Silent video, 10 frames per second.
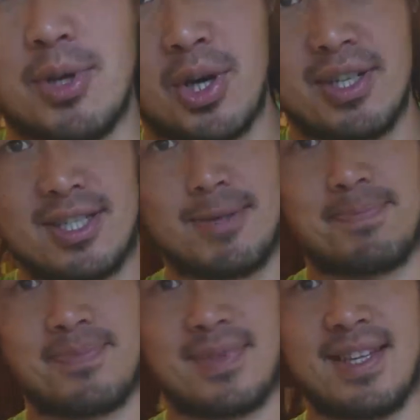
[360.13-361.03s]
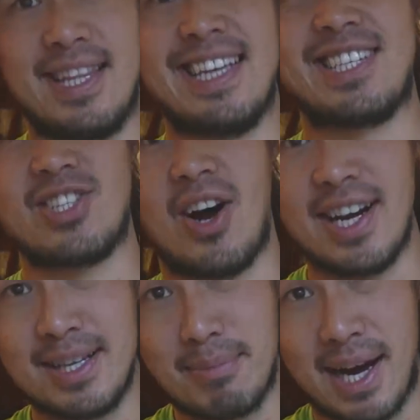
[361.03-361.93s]
be honest, the
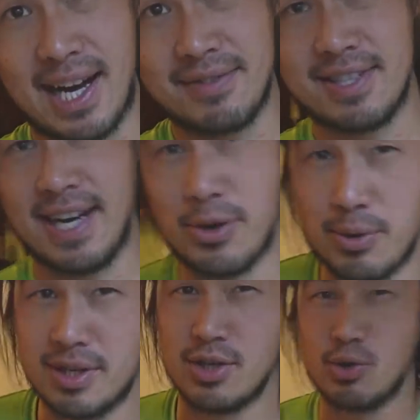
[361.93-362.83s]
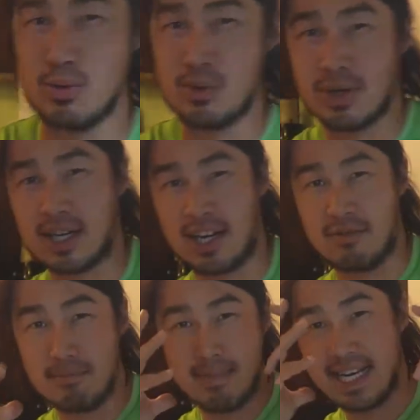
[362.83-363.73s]
exciting part of today, or the new kind
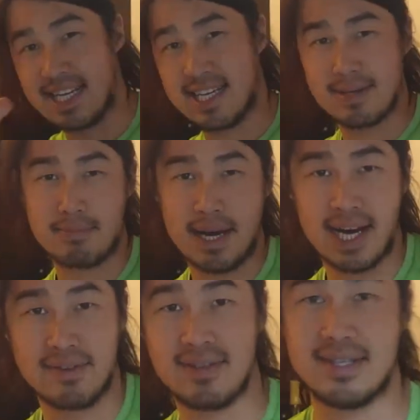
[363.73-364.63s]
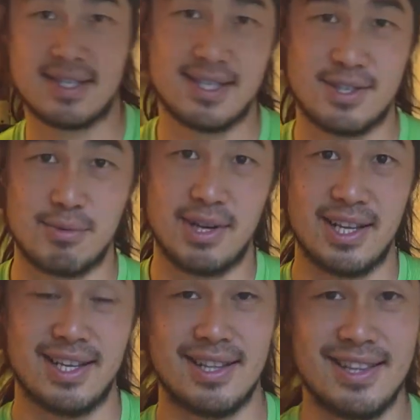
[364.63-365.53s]
of media part of this, is
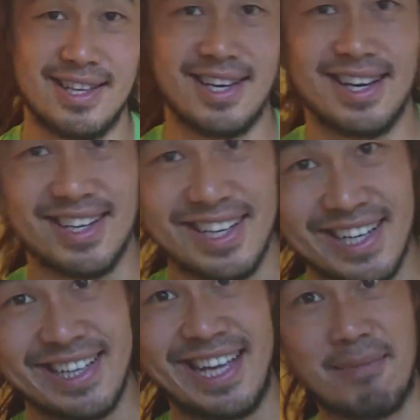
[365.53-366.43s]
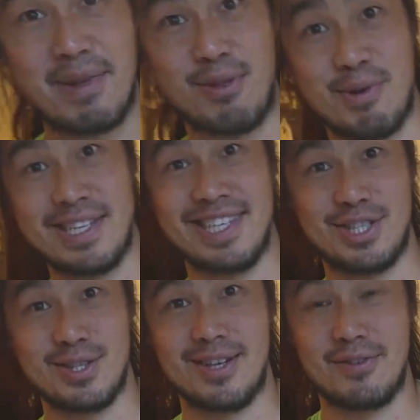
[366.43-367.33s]
really in the MP3
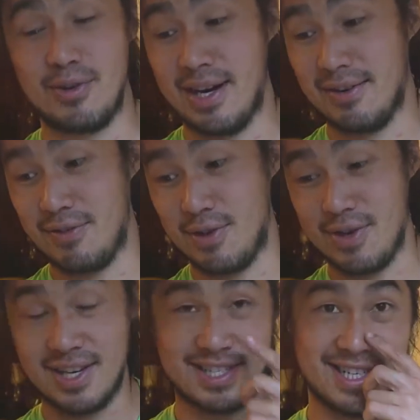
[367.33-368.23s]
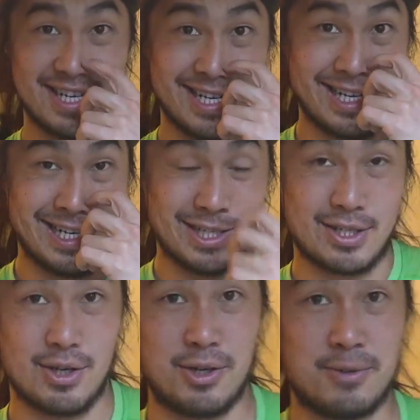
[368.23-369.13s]
session that I've created for you guys.
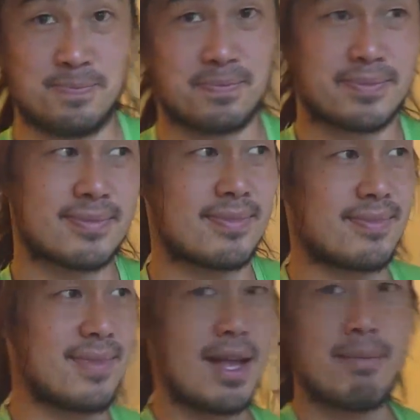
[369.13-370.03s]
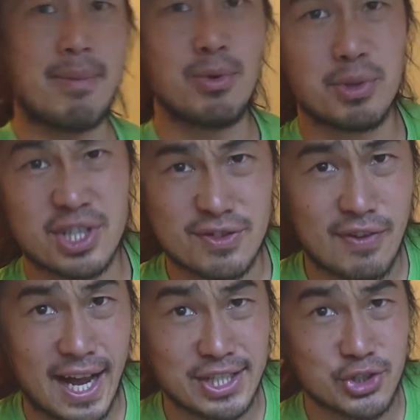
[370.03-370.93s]
So maybe we'll just
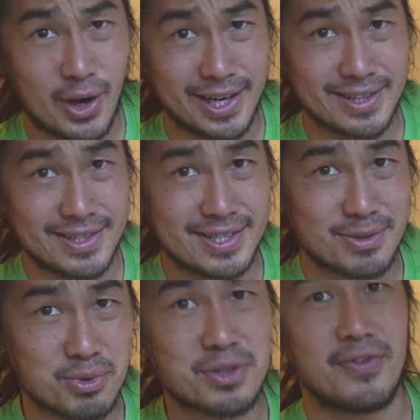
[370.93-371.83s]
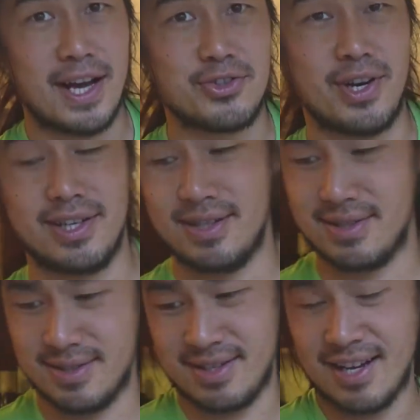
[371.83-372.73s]
fast track this. We'll just fast track it.
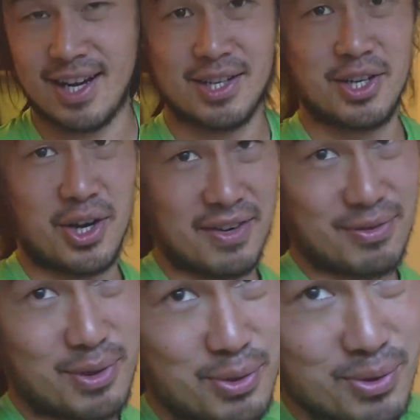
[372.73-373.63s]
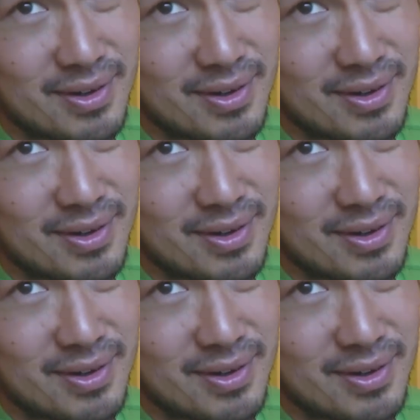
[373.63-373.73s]
You don't have to record.